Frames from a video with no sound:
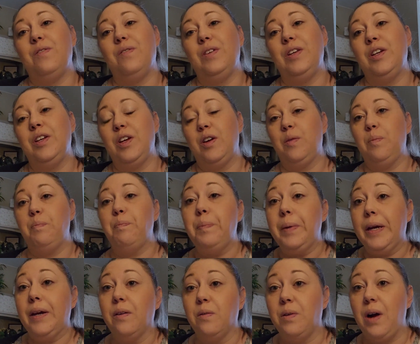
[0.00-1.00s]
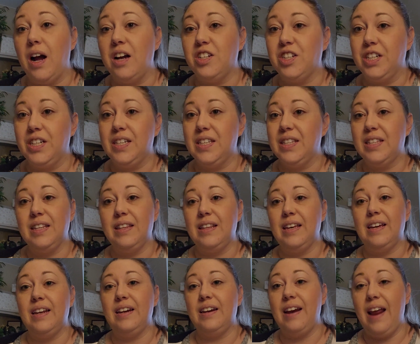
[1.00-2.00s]
you know, big rushes and
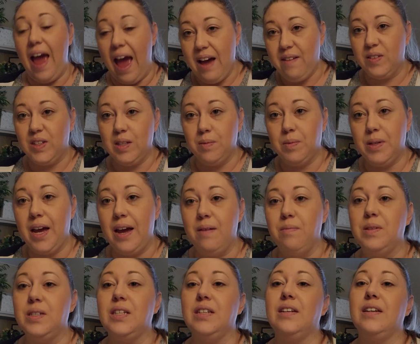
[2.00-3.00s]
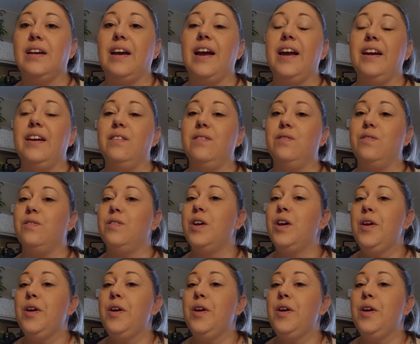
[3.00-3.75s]
then have some time to kind of,